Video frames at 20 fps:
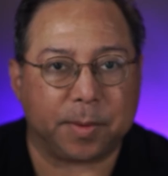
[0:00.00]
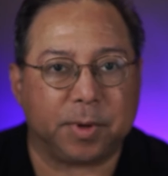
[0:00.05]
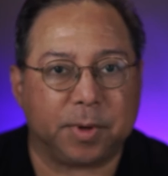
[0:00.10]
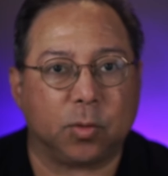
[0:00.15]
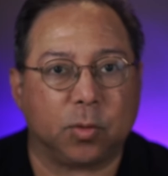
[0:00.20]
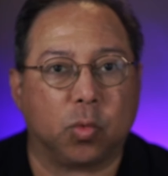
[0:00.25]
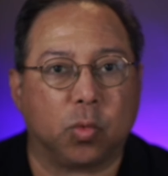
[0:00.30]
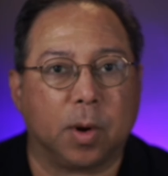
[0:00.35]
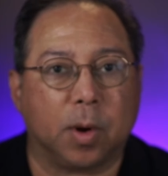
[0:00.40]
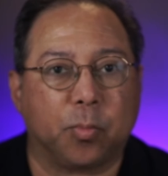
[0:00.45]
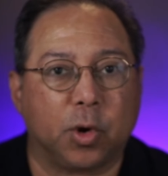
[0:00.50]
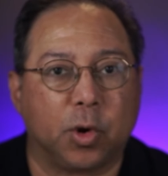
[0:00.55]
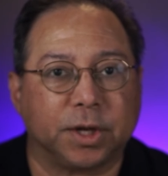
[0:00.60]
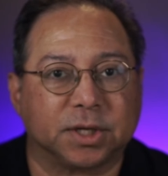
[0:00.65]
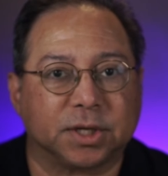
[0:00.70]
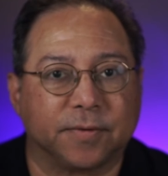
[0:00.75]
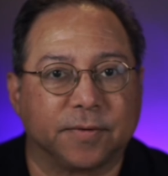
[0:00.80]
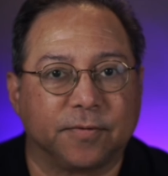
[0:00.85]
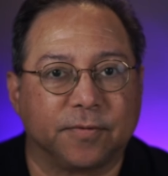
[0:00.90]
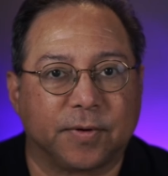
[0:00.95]

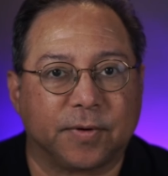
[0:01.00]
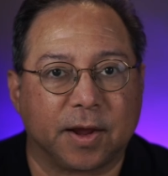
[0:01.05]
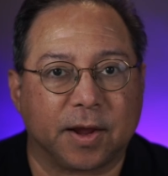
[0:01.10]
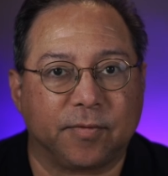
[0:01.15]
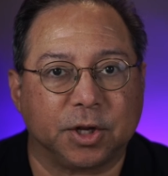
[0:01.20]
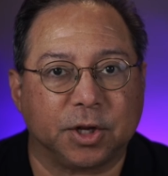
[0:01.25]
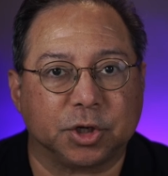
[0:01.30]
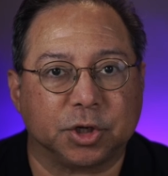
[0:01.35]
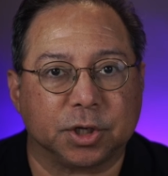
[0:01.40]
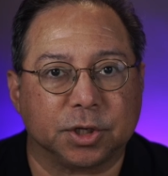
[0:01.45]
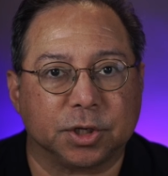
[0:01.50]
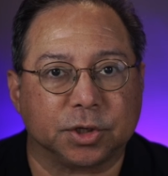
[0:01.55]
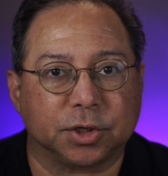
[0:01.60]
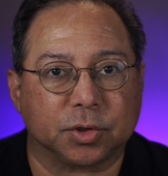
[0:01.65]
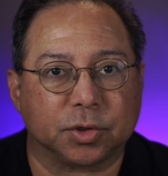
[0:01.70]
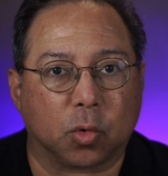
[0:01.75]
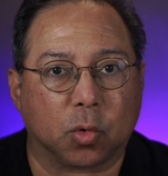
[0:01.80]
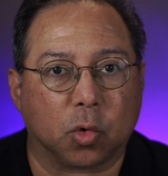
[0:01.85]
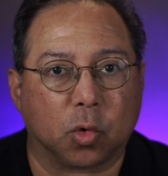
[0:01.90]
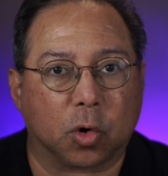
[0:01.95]
1.75 inches
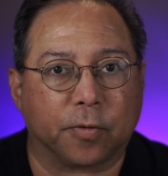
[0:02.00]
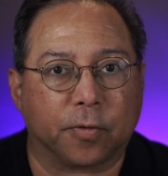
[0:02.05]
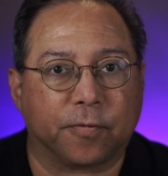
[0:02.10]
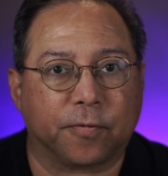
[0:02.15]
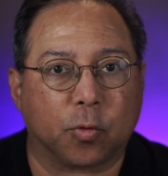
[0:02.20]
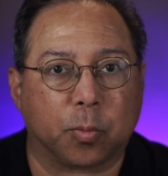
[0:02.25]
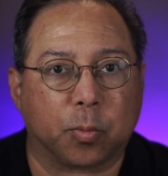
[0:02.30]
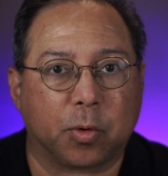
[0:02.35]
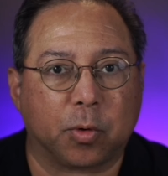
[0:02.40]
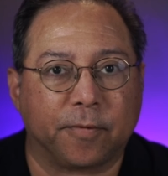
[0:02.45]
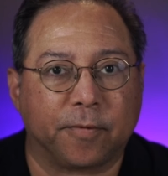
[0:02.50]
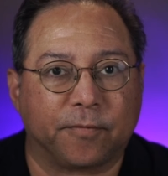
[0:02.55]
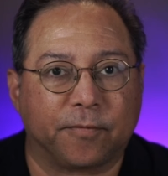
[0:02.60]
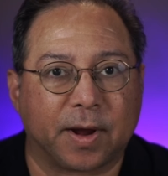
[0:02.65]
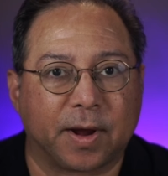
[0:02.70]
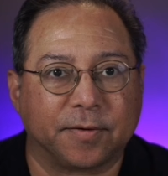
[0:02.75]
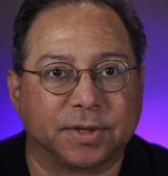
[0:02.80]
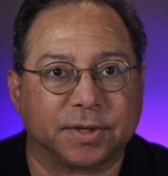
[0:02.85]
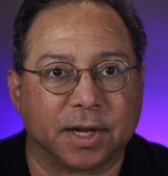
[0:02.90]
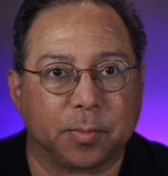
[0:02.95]
or 4.5
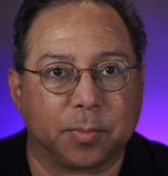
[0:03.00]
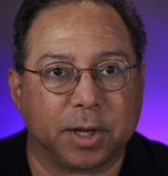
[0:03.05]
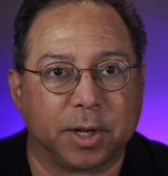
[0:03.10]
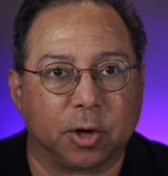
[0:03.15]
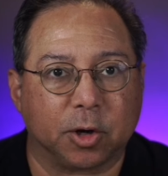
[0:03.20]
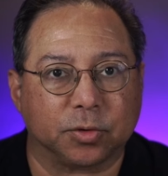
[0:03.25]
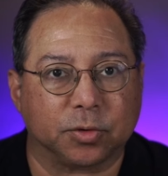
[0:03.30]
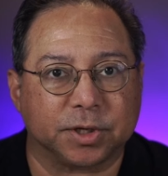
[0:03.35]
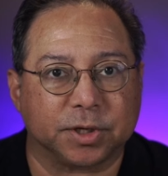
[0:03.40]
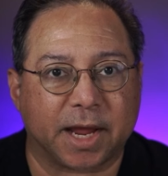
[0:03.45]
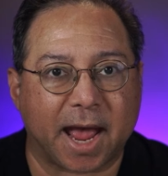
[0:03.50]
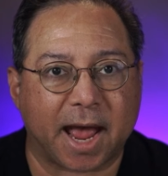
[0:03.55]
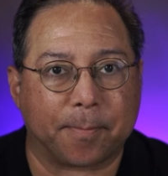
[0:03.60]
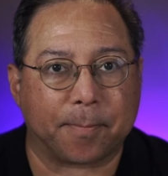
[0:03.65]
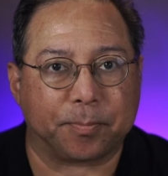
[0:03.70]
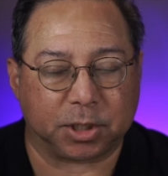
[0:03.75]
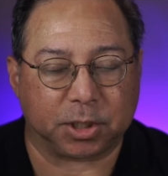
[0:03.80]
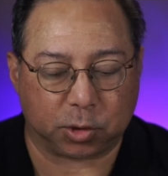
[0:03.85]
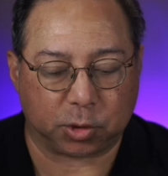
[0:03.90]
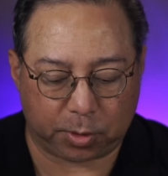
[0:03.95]
centimeters gap
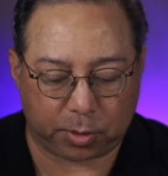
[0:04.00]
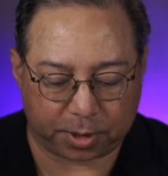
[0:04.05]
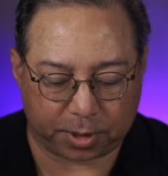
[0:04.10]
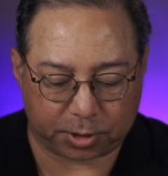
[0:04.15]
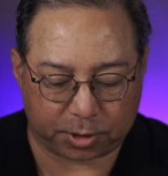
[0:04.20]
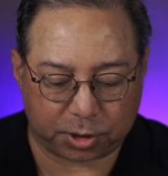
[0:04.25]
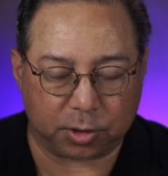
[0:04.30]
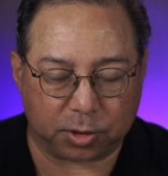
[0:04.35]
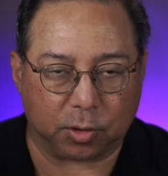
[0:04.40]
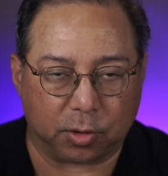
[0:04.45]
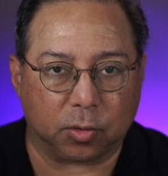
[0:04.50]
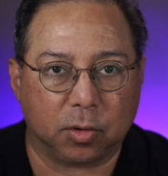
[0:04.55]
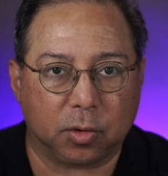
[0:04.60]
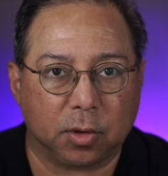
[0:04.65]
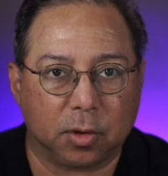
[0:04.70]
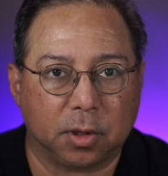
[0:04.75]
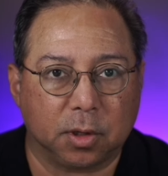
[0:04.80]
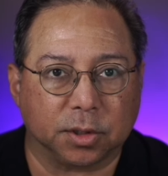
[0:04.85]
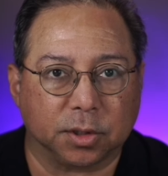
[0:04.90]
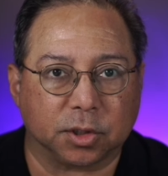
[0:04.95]
between the two.
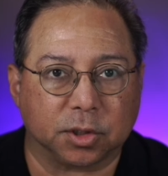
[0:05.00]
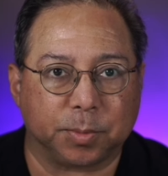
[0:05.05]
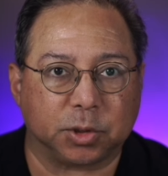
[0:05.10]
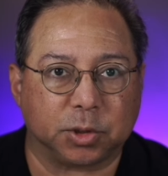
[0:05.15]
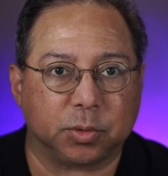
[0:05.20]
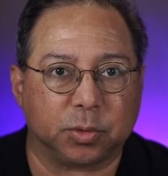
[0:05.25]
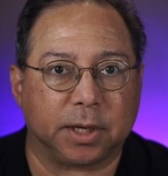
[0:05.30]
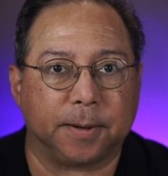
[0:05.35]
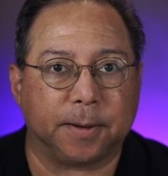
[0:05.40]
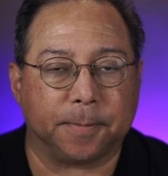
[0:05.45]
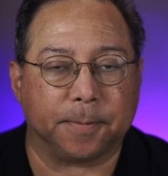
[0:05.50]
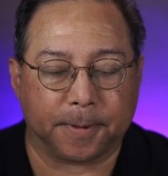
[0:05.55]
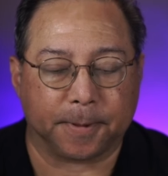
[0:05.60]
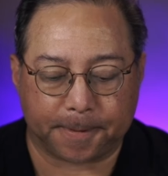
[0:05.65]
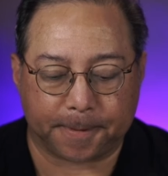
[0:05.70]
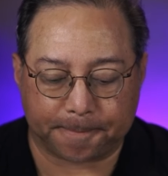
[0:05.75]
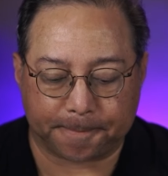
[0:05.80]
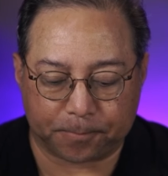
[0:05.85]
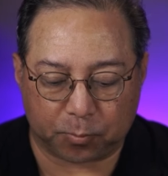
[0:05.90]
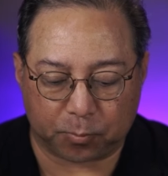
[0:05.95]
So between
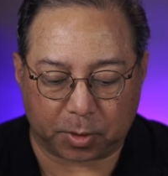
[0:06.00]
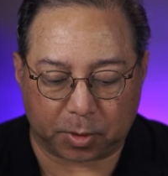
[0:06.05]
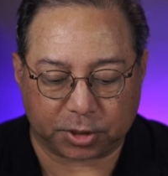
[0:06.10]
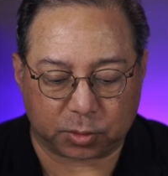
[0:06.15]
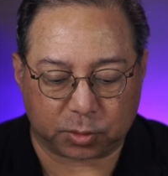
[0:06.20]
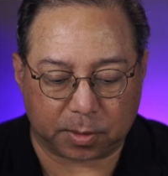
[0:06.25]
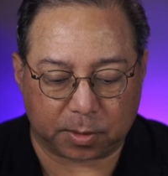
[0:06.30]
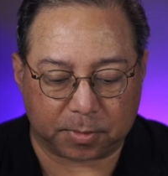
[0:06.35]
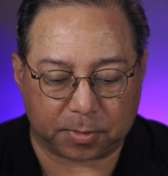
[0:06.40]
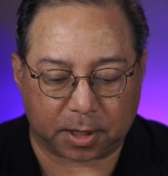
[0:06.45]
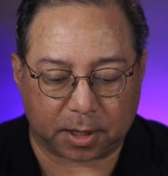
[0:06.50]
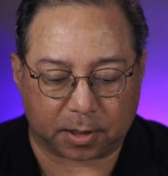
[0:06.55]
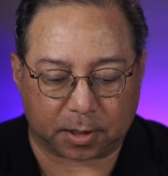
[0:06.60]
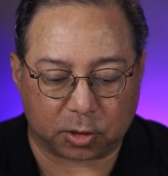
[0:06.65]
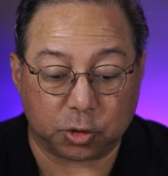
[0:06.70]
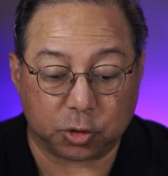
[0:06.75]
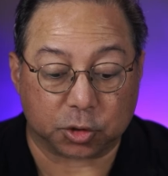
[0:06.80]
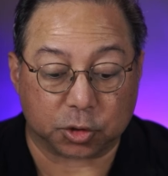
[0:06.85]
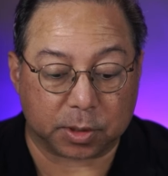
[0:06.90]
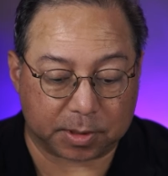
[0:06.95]
my new
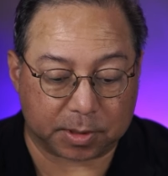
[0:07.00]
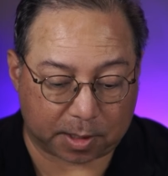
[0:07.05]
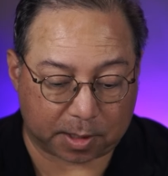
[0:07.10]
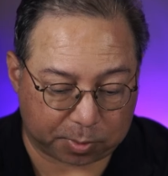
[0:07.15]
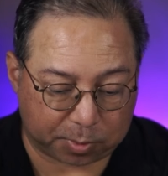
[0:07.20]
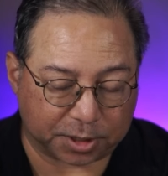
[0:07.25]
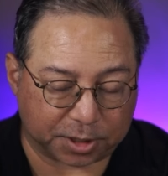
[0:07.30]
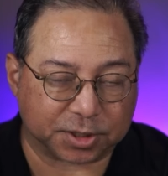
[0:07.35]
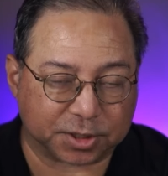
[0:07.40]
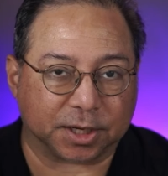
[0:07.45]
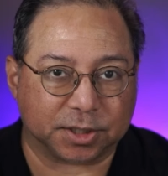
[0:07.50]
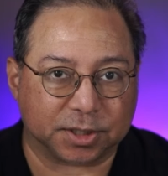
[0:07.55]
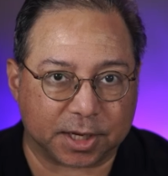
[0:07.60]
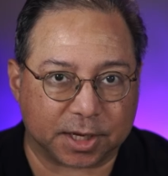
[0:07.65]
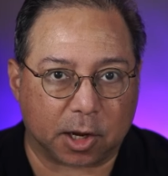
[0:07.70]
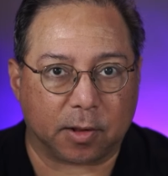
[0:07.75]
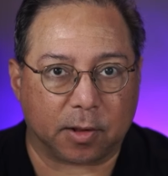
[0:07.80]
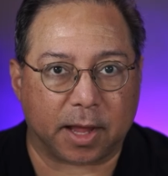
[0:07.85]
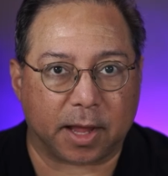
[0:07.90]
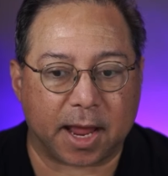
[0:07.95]
Stream Deck
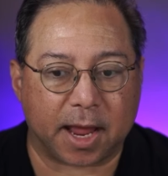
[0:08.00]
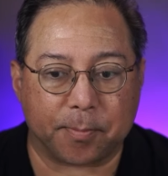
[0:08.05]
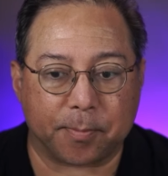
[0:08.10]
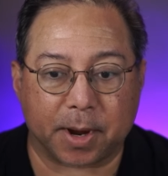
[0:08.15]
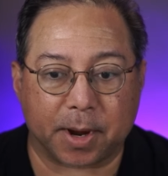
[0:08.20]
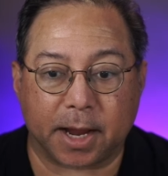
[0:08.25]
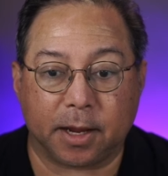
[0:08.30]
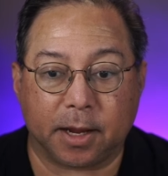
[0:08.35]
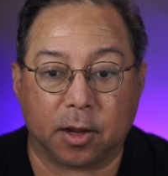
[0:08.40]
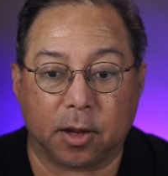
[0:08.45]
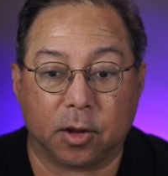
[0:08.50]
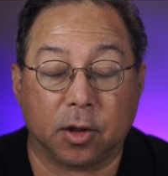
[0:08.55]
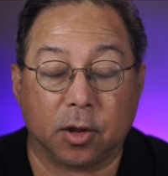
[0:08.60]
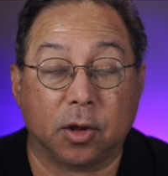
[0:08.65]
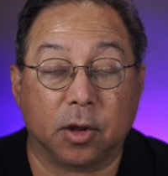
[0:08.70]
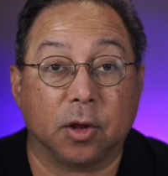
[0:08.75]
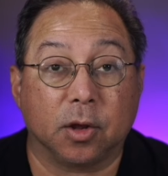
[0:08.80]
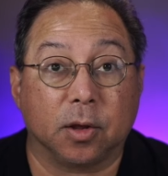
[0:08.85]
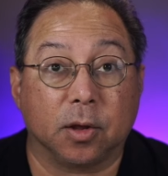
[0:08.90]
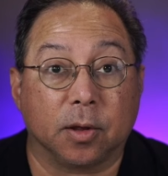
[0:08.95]
XL and
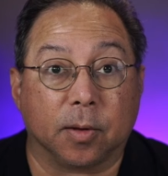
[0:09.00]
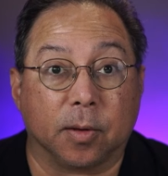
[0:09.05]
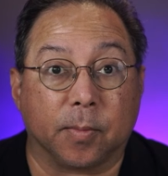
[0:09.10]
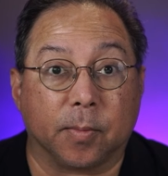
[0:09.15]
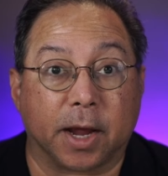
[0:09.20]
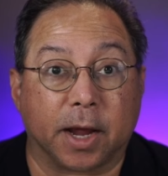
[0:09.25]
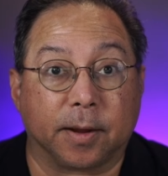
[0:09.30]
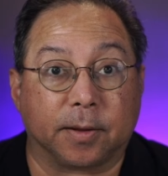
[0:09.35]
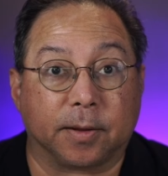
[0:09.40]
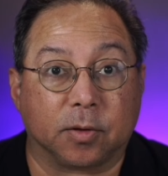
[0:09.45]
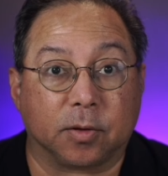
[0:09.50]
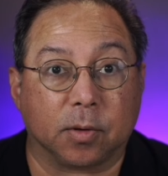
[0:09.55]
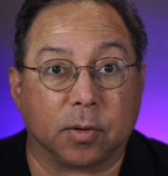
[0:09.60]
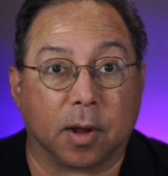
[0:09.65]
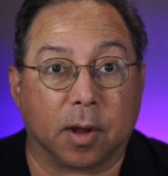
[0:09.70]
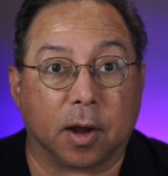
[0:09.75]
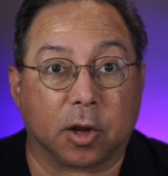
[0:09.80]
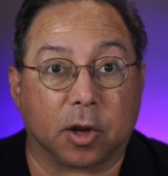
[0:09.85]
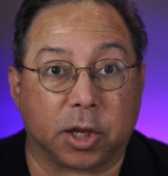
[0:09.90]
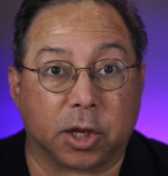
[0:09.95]
my
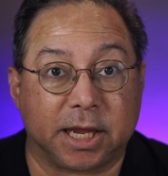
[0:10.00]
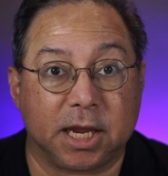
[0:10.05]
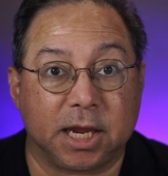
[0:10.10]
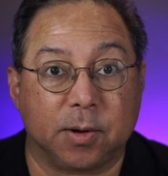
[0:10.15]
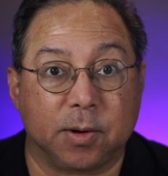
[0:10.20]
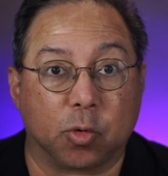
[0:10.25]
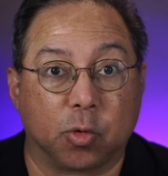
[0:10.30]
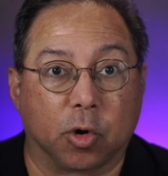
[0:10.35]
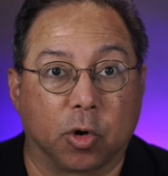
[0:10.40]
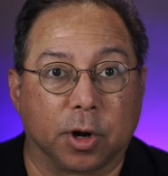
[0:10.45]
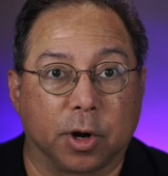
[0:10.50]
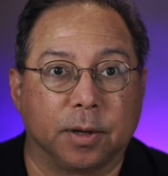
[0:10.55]
keyboard.